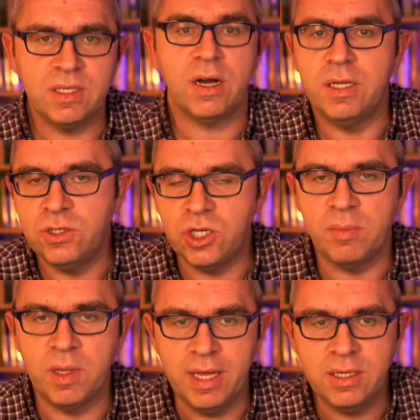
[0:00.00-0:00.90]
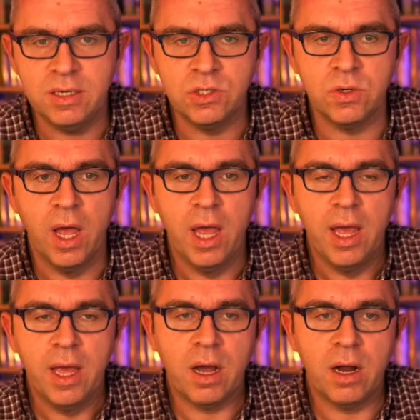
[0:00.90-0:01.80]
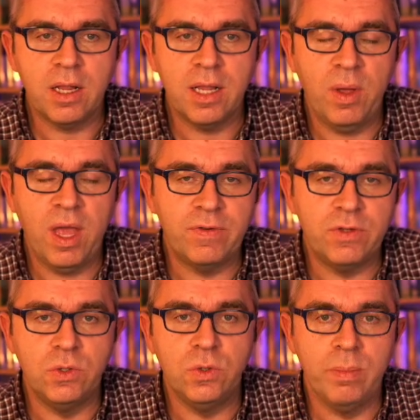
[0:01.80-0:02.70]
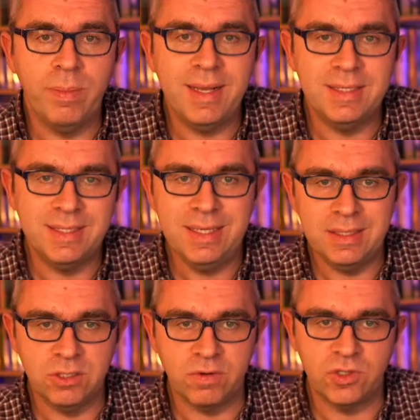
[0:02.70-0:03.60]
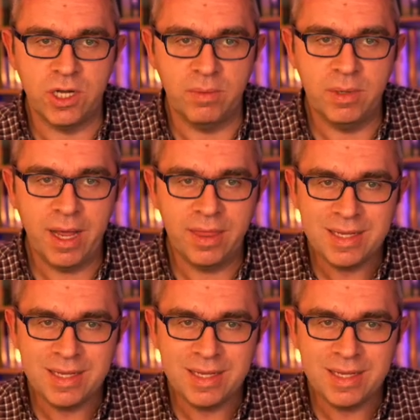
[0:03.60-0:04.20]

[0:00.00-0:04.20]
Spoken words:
We started German later. So currently we have 2 main seasons of German,